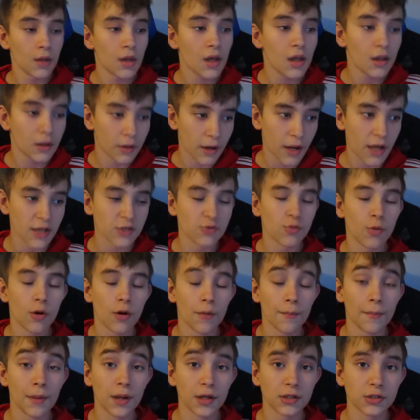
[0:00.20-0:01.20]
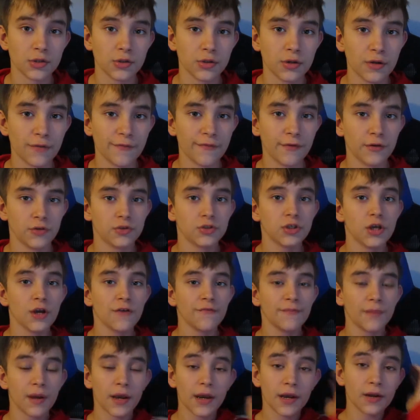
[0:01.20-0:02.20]
Hello guys, welcome back to another video. Sorry
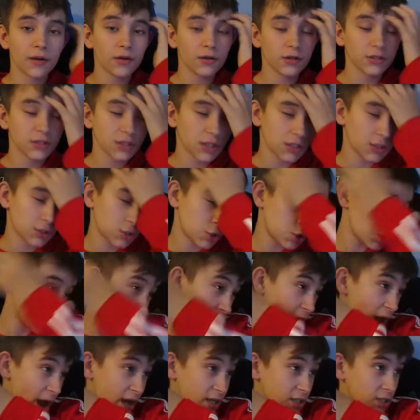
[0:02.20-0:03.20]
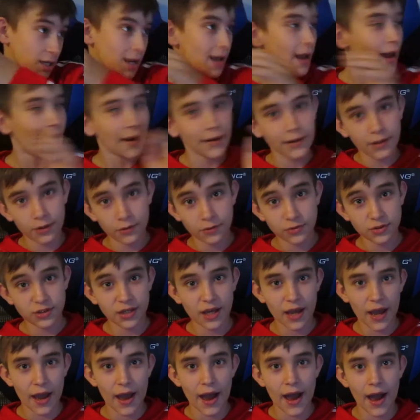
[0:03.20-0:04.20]
if my hair looks like trash, I don't
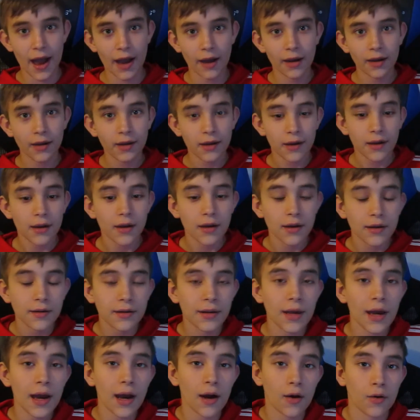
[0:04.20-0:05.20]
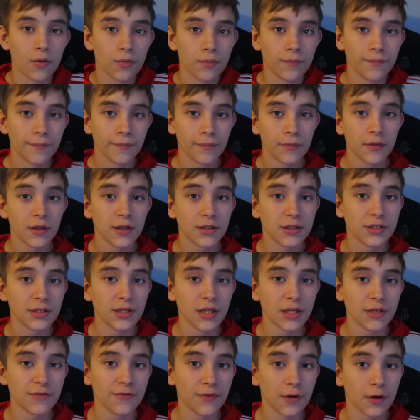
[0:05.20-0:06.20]
care. Now, in
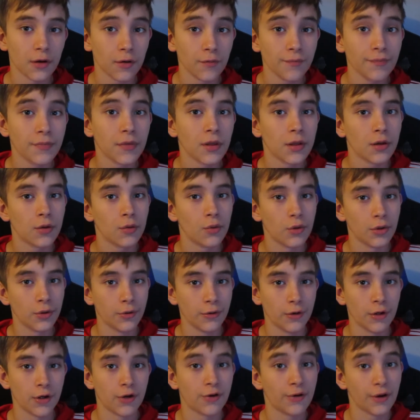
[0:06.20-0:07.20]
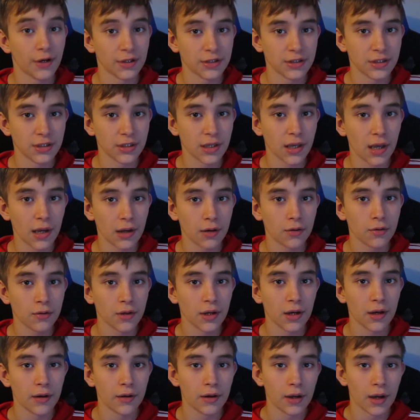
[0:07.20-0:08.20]
today's video, we're doing a Crested Gecko
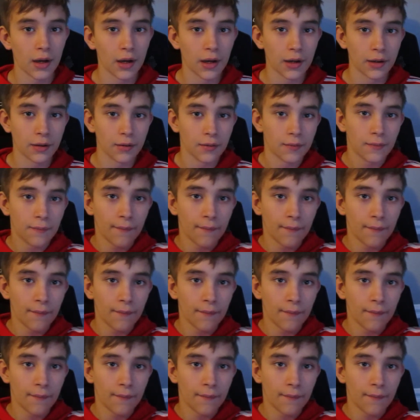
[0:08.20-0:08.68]
care guide.